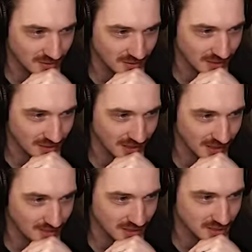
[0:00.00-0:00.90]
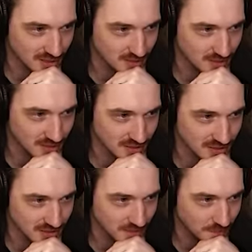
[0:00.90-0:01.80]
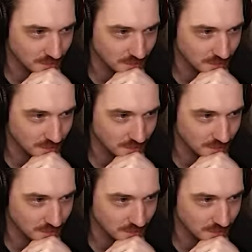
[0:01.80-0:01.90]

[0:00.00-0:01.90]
Okay, not everything's a conspiracy.